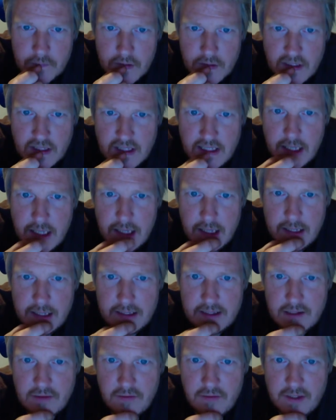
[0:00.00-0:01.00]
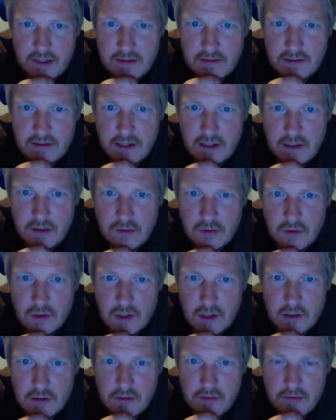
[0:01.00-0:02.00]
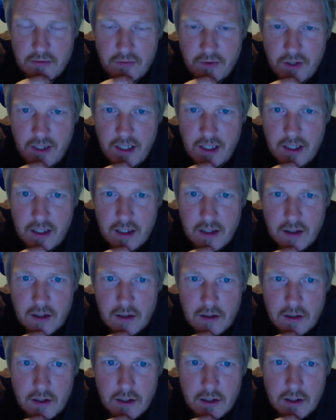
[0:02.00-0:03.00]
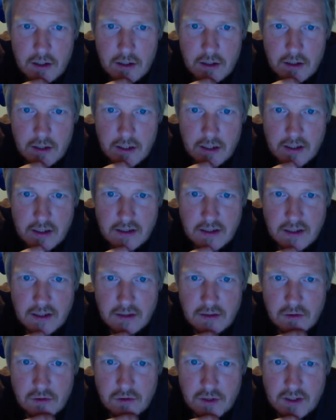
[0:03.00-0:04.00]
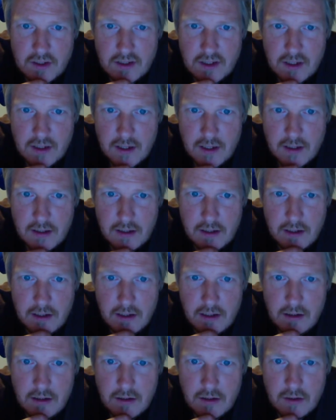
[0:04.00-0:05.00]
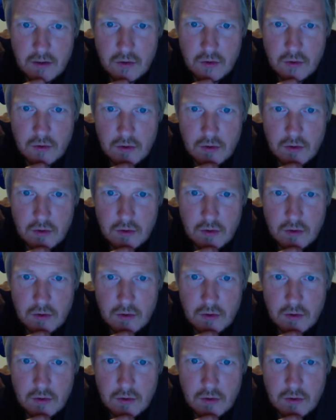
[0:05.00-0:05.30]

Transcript: CLS invested into R3. That's interesting, that I didn't know.